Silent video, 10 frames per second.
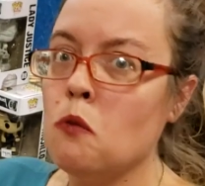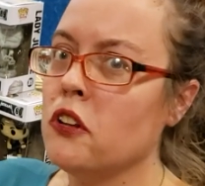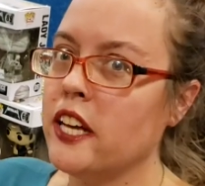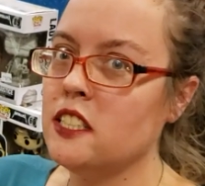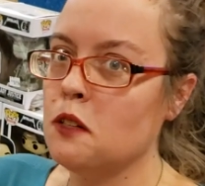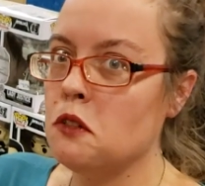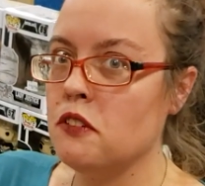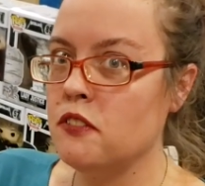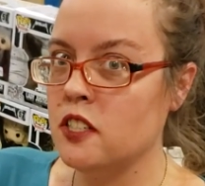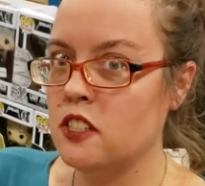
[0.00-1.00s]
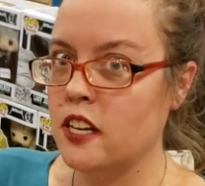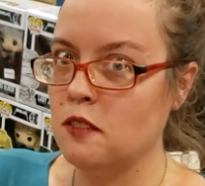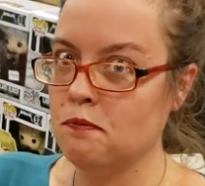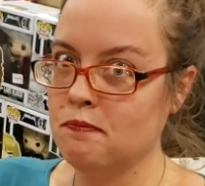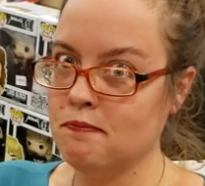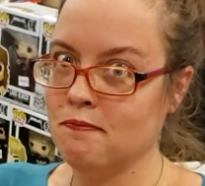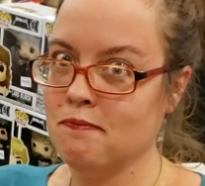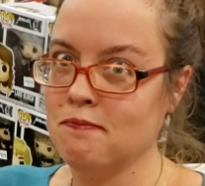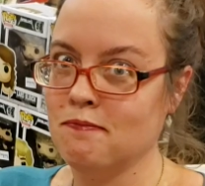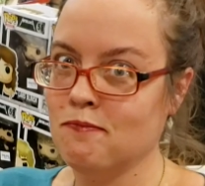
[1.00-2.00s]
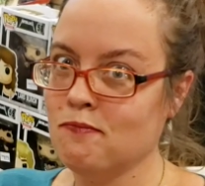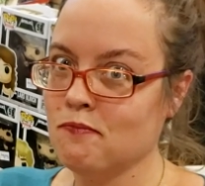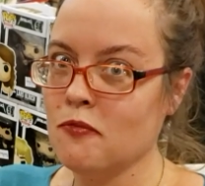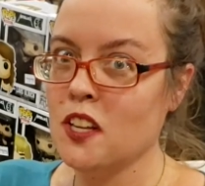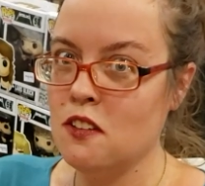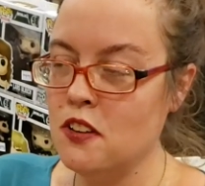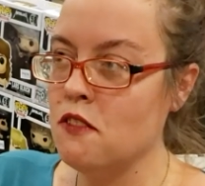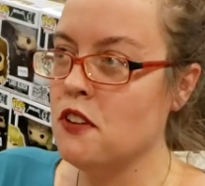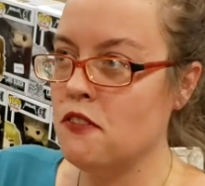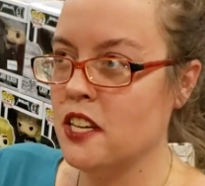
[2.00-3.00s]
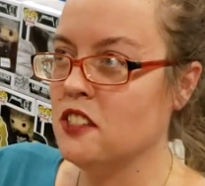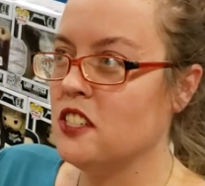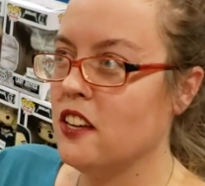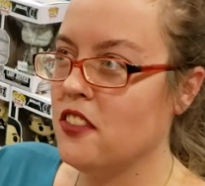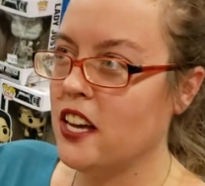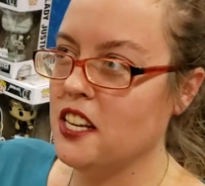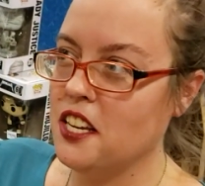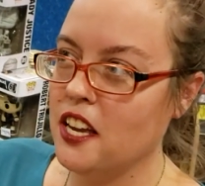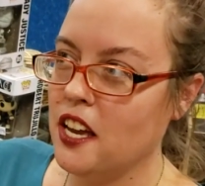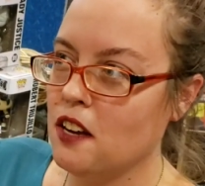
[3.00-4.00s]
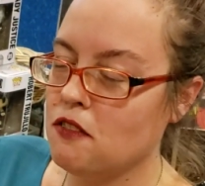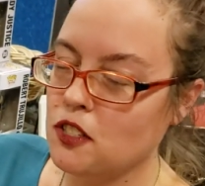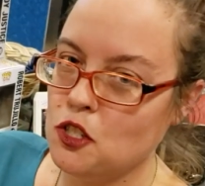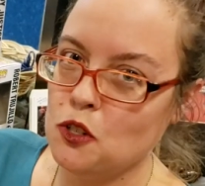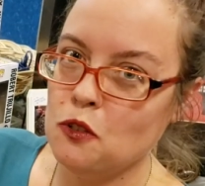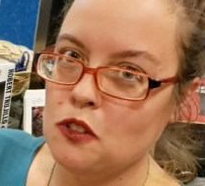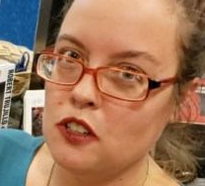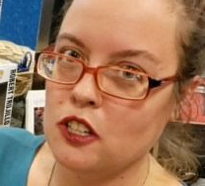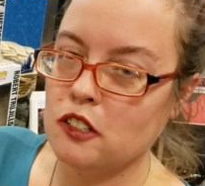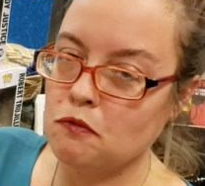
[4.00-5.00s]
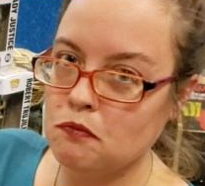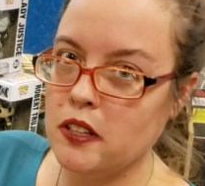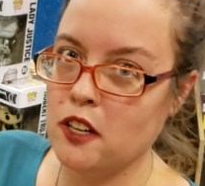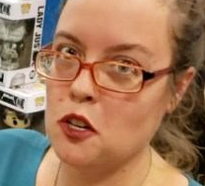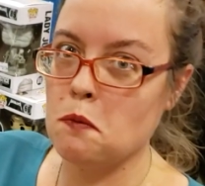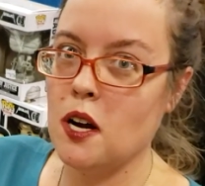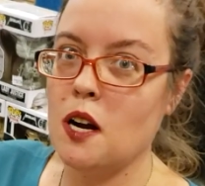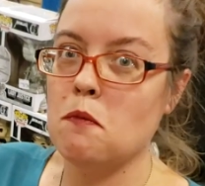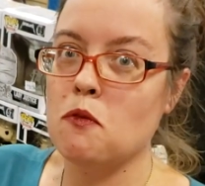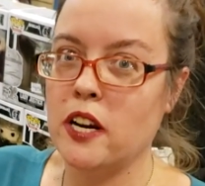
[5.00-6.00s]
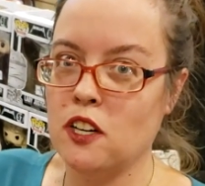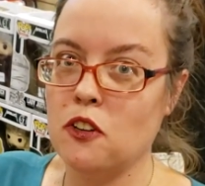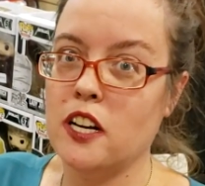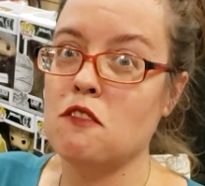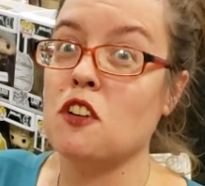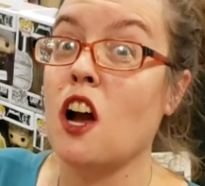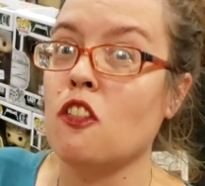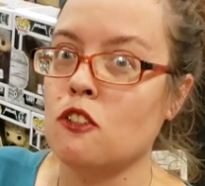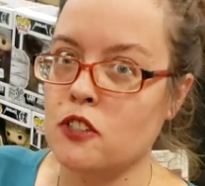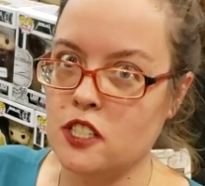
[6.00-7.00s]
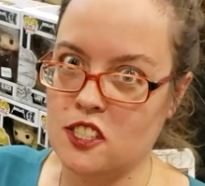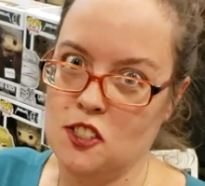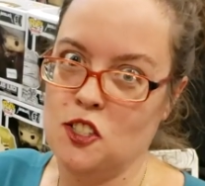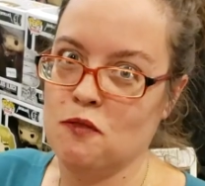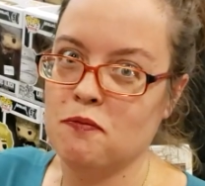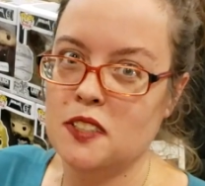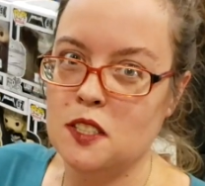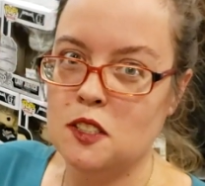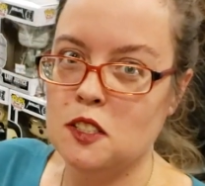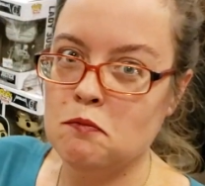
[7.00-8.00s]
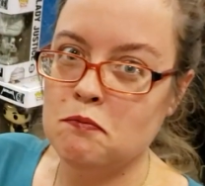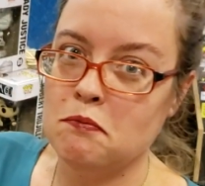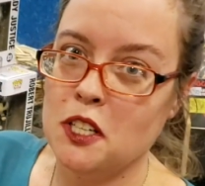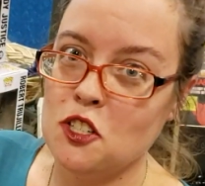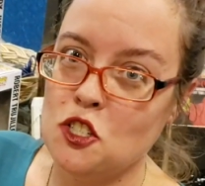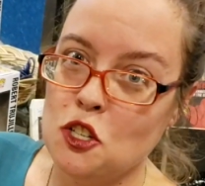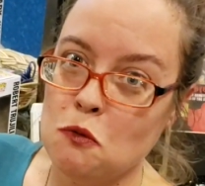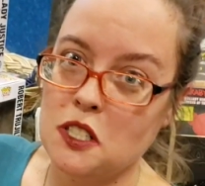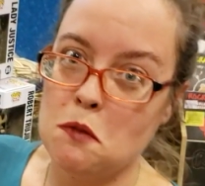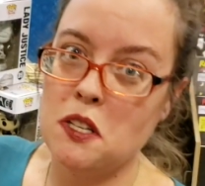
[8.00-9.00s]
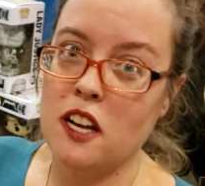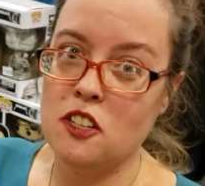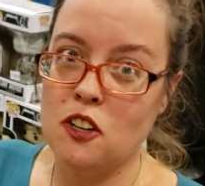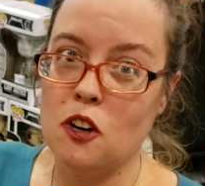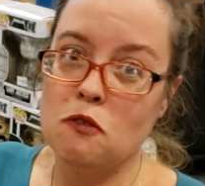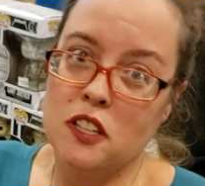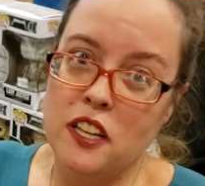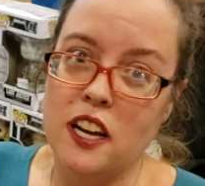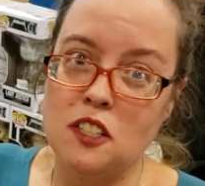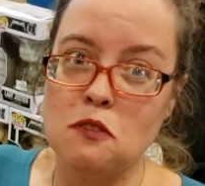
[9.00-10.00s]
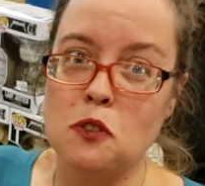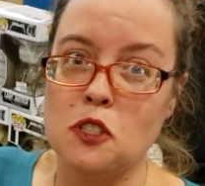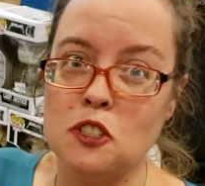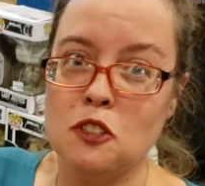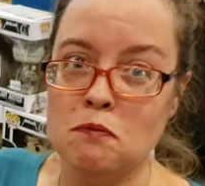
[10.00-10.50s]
Well, that's not what Vivian said. Mm. V- Vivian said that he gave June or and her mom writing credit for other reasons, because mm. June was upset, you know, that they got divorced.